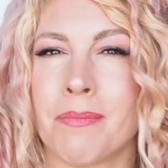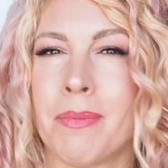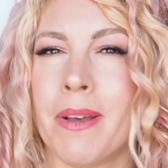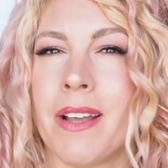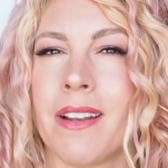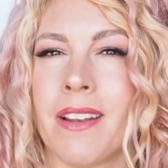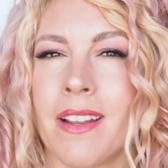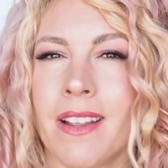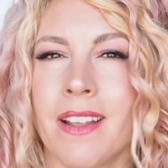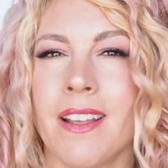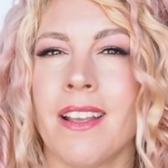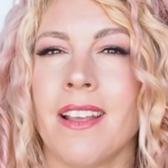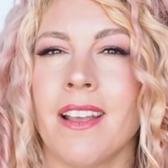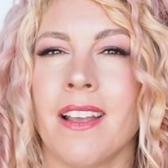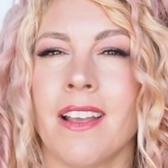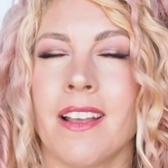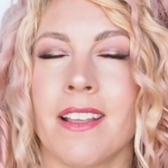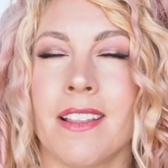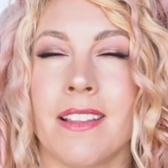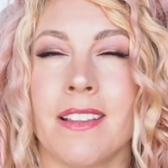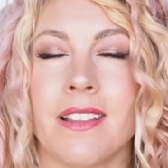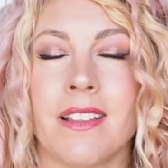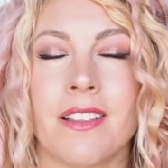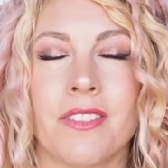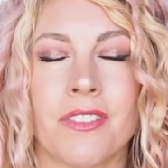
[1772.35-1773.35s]
But
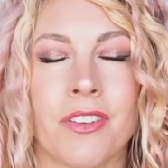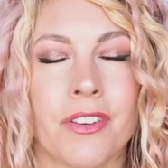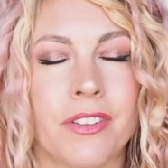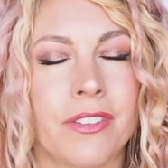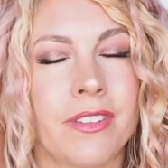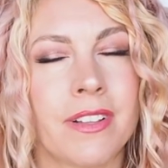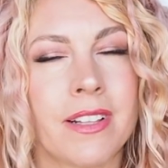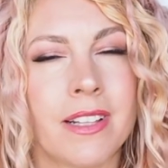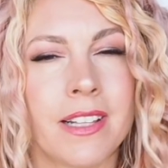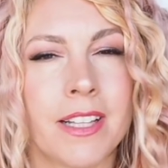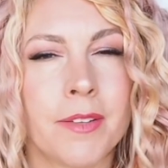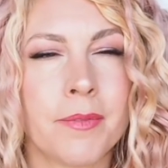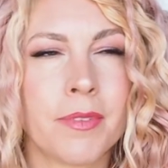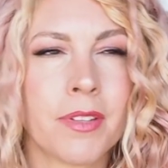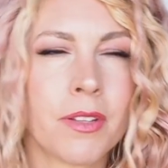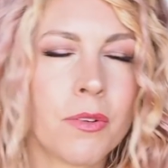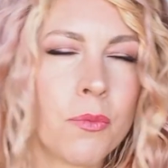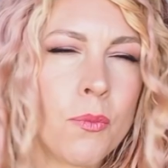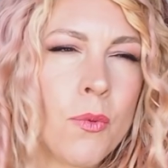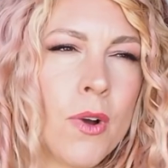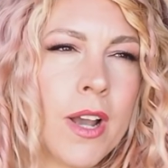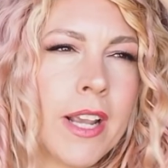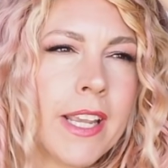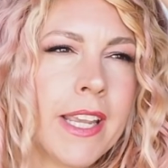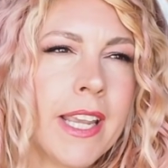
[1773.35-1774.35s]
those clips,
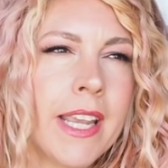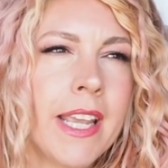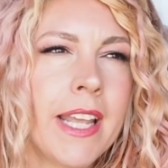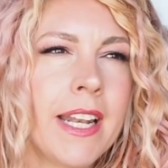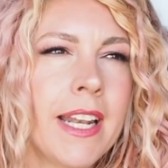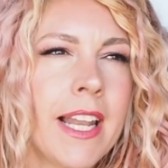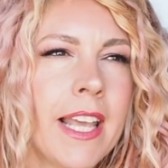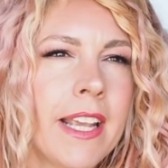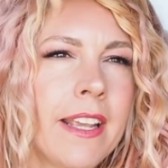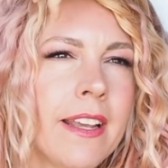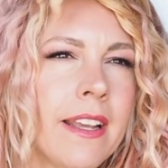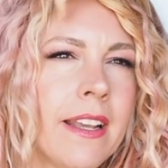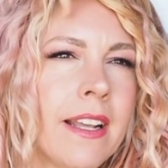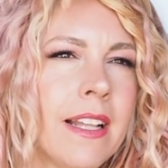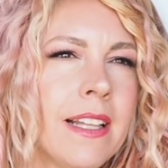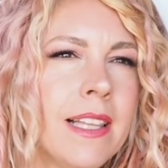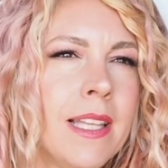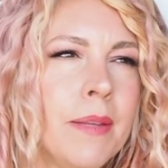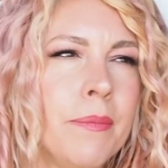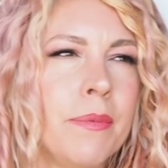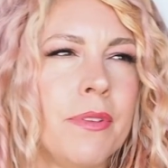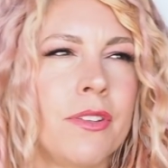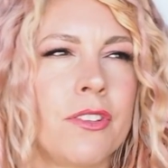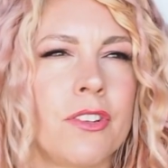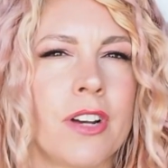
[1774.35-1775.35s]
working in like a
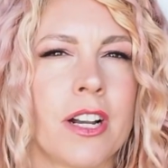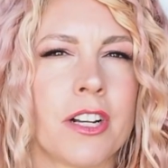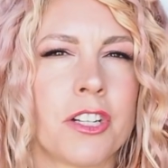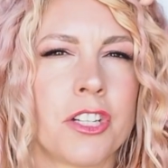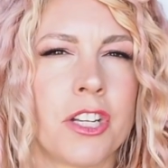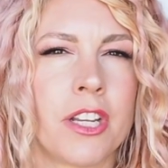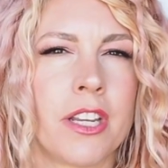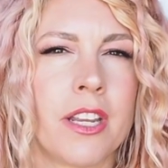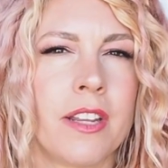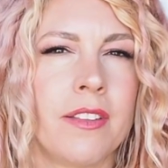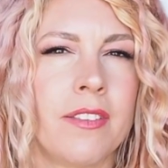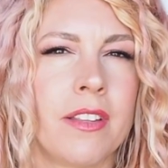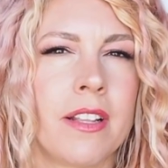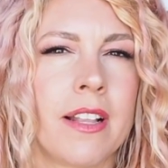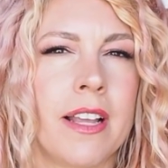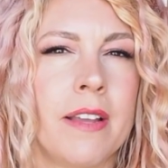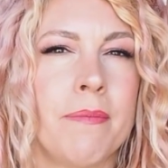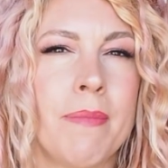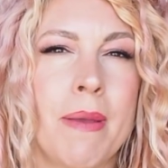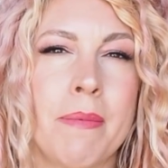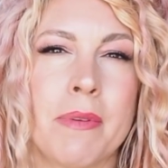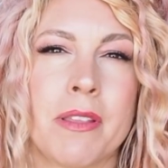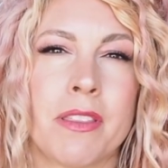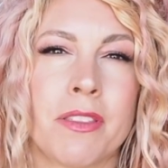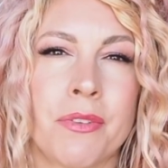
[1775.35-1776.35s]
clip structure using
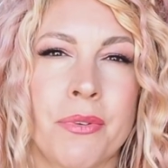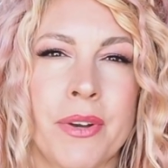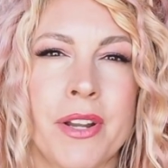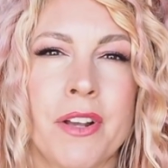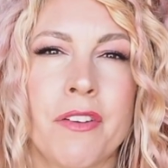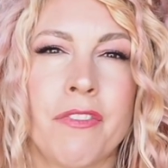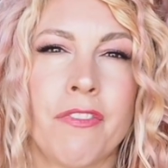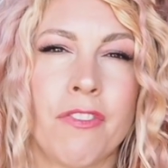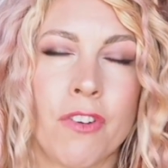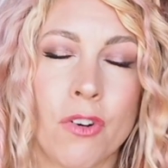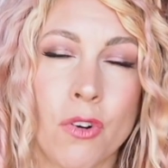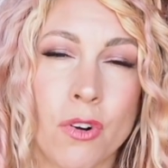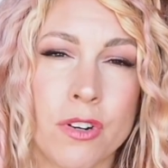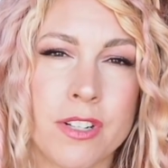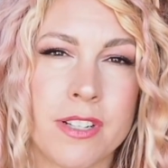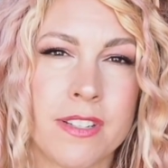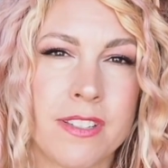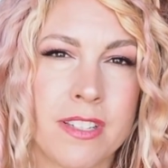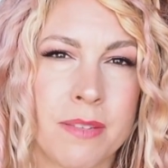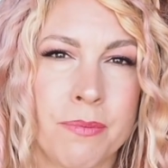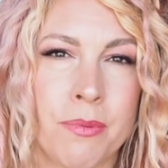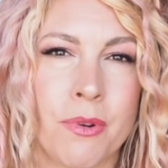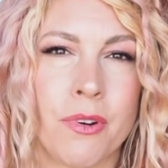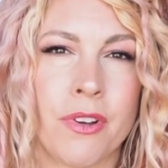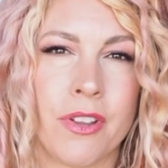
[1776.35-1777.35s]
like maybe 3 or 4 to
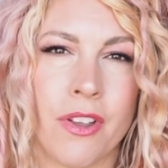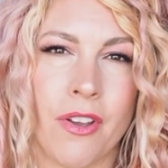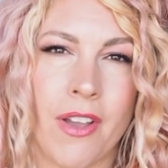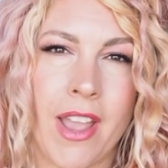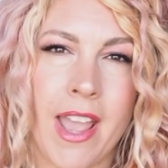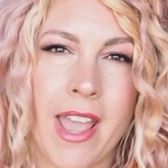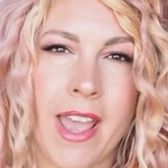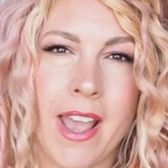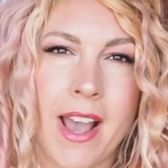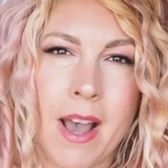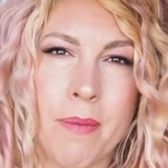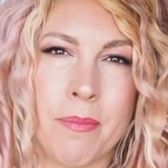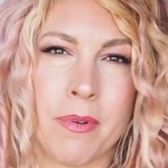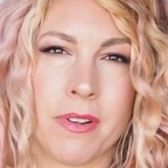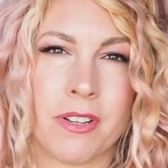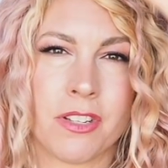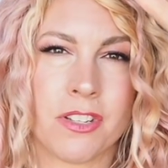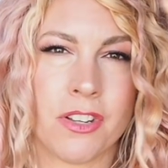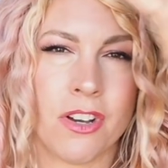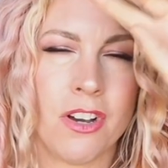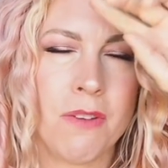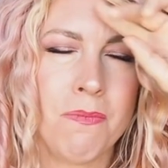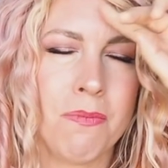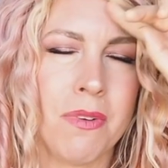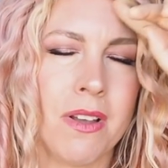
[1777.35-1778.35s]
support your hair up on
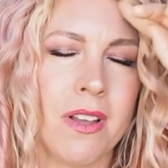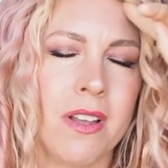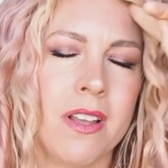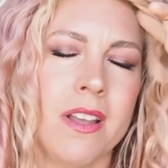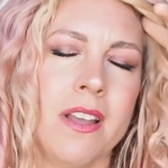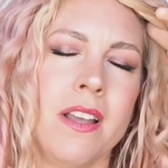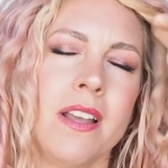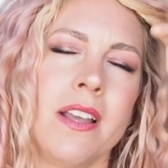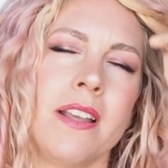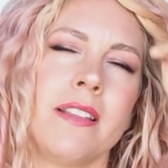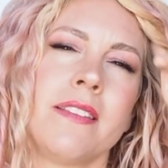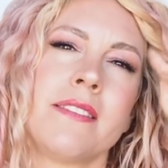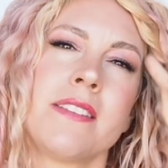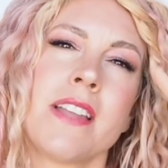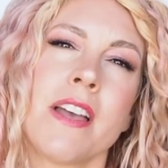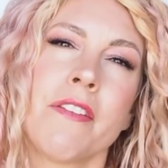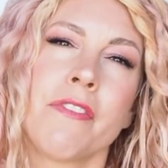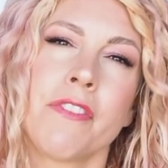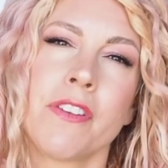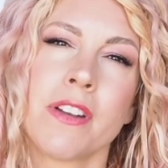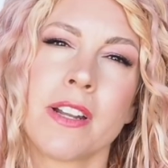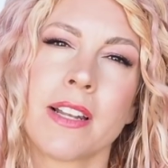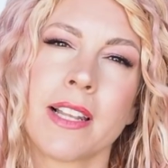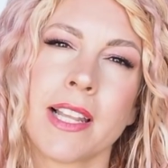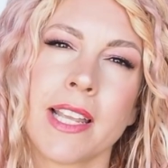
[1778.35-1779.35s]
top is
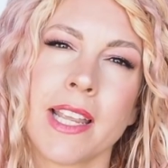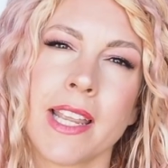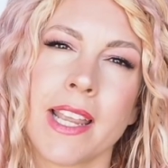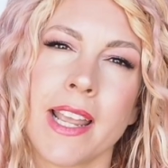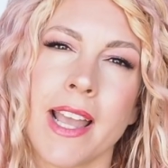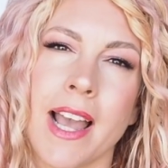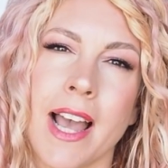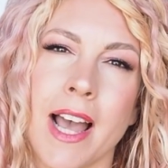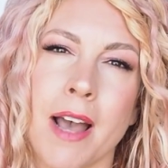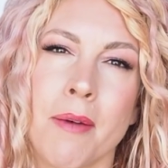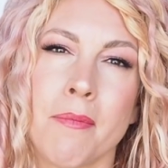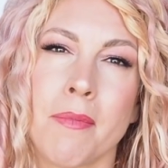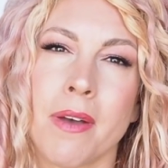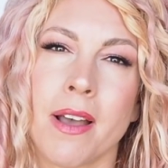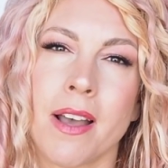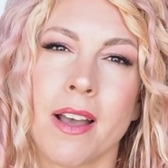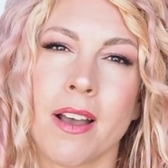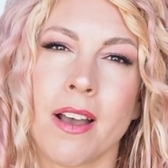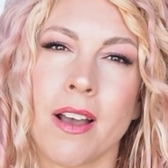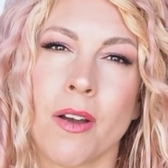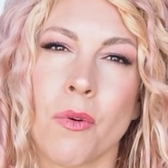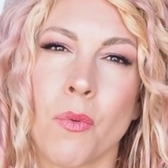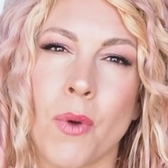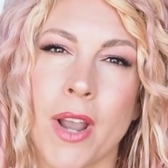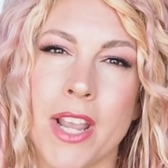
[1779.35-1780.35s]
definitely
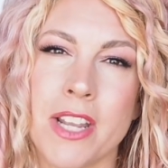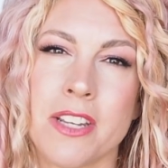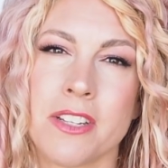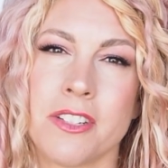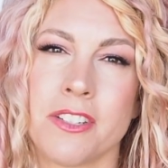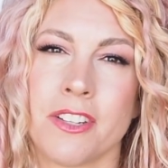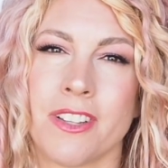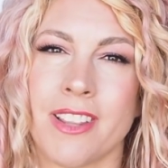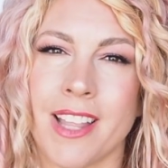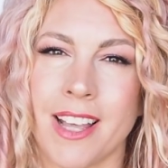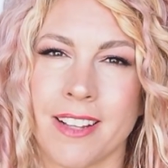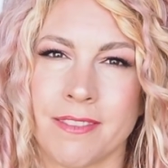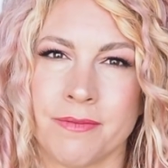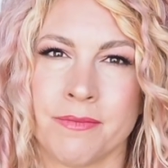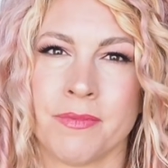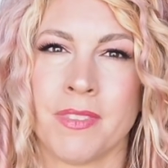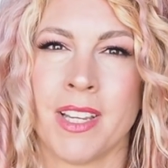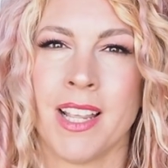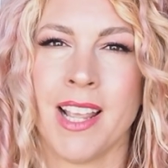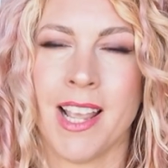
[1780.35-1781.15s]
a way to do that.